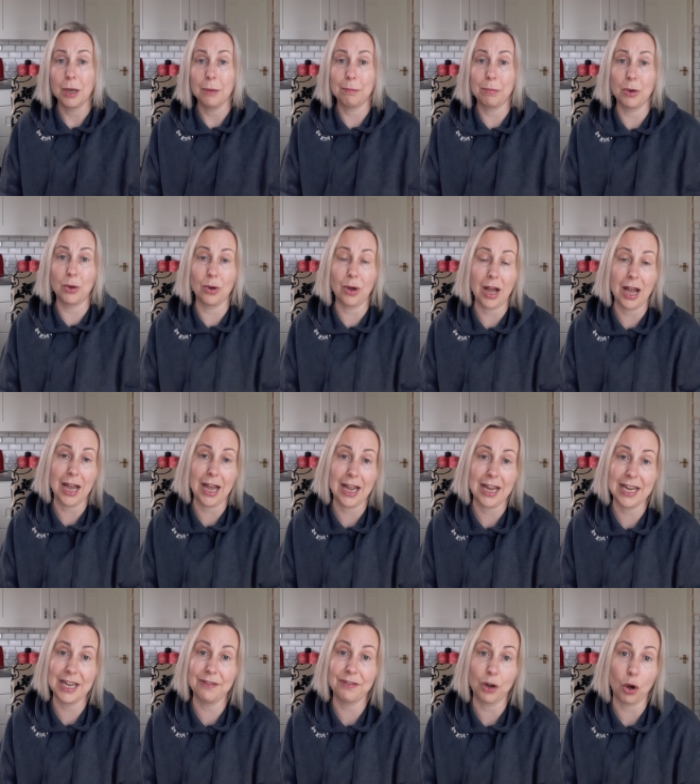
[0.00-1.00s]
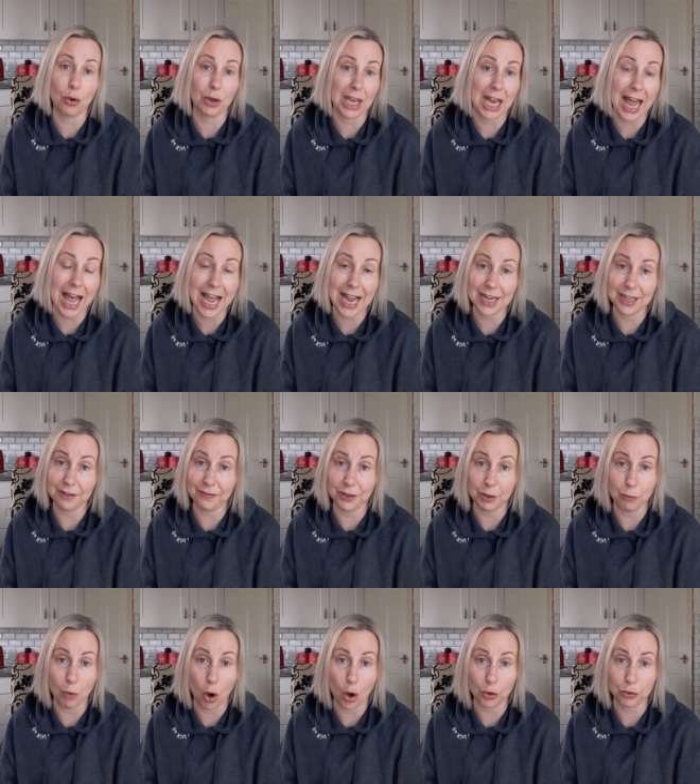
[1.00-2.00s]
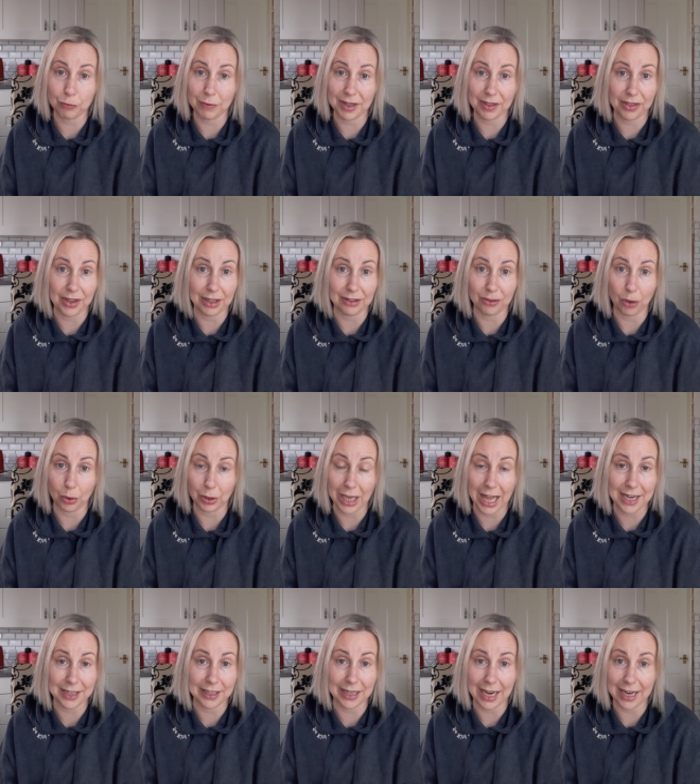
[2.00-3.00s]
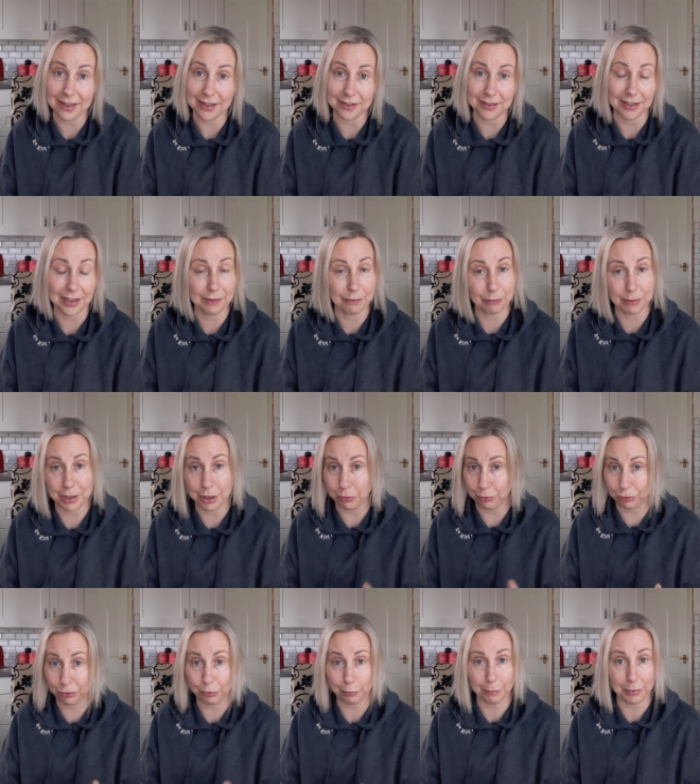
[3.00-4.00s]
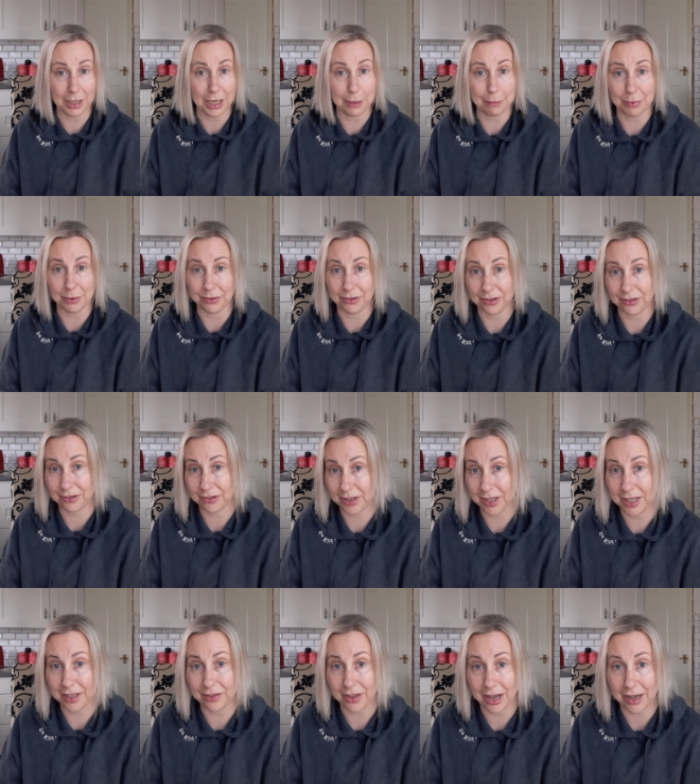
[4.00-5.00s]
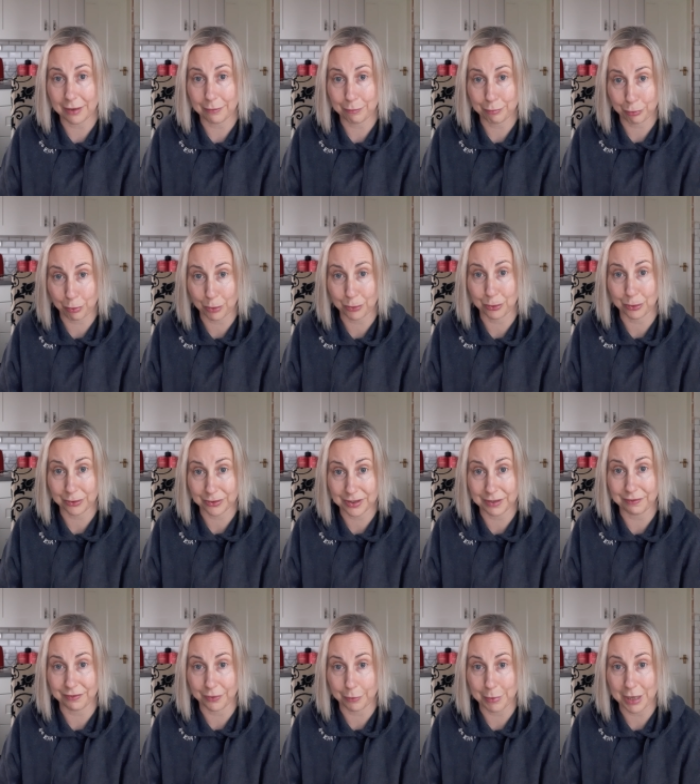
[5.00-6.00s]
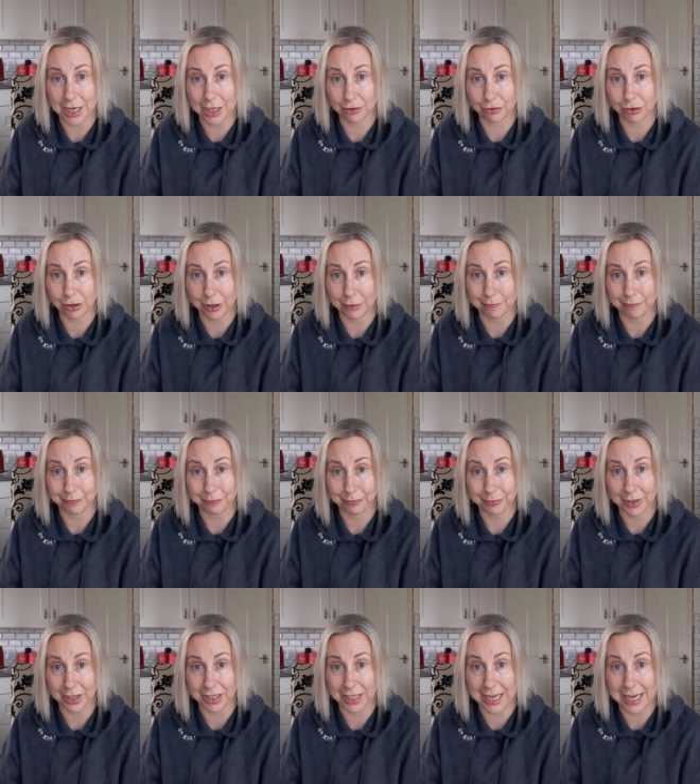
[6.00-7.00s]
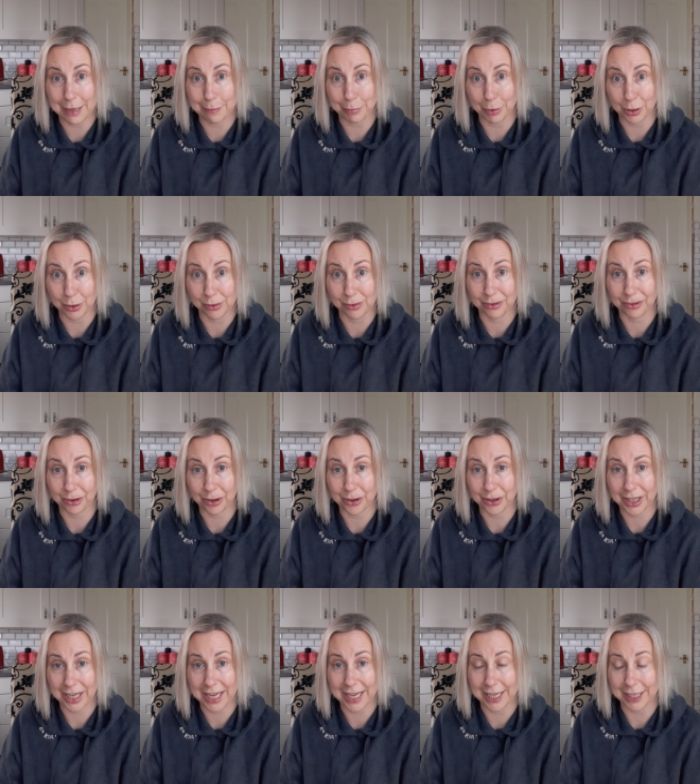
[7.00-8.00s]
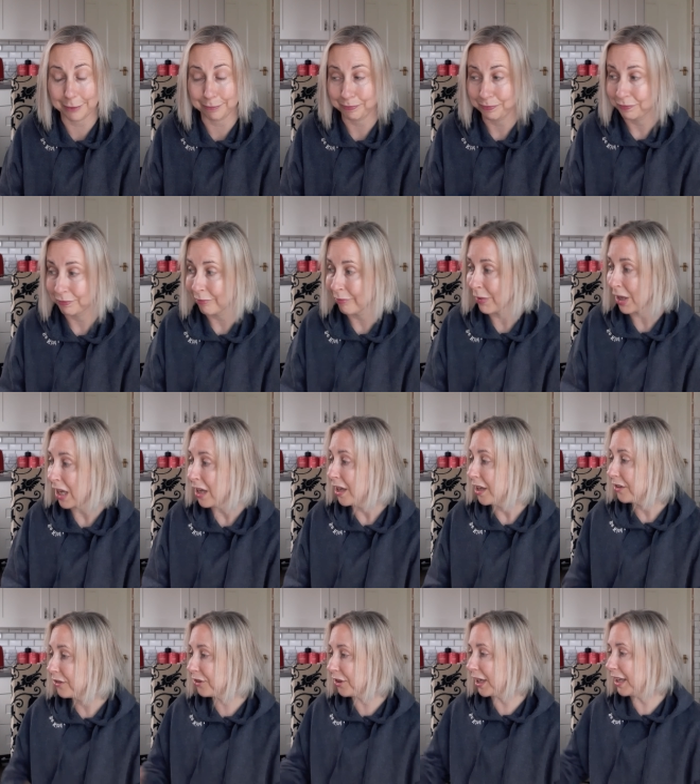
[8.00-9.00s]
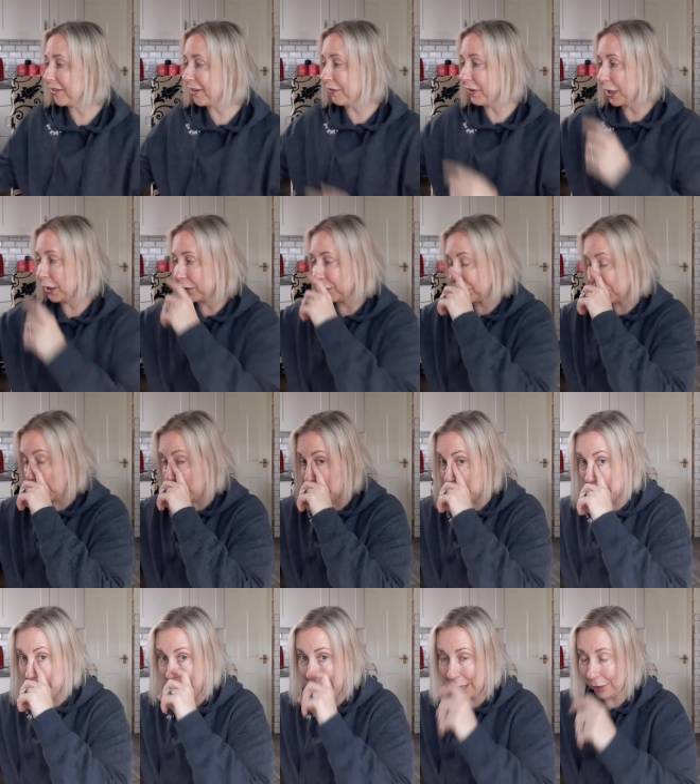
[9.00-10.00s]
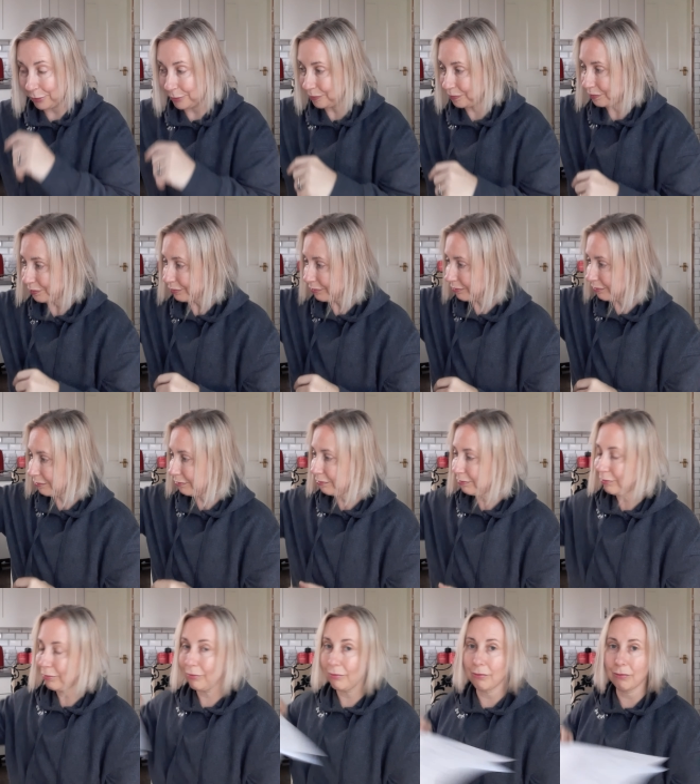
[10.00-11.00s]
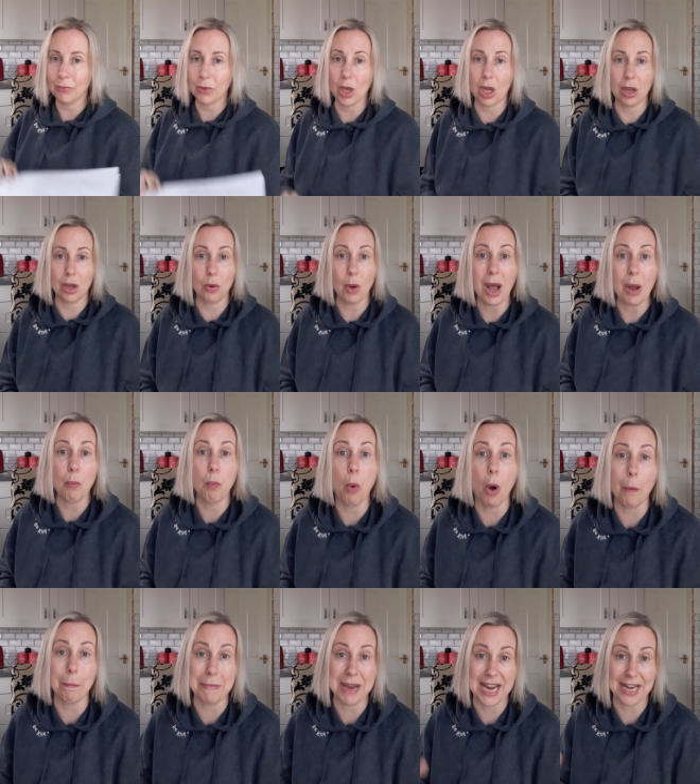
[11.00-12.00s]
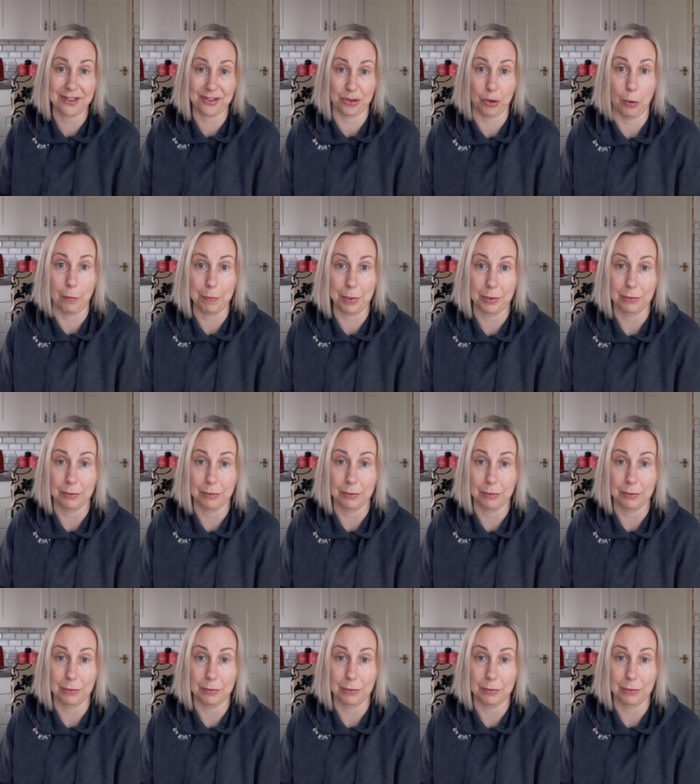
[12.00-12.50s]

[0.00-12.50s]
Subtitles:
but even online, if you're ordering things online and getting a delivery, you should be able to see that product information, the labels, okay? So let's have a little talk about what makes up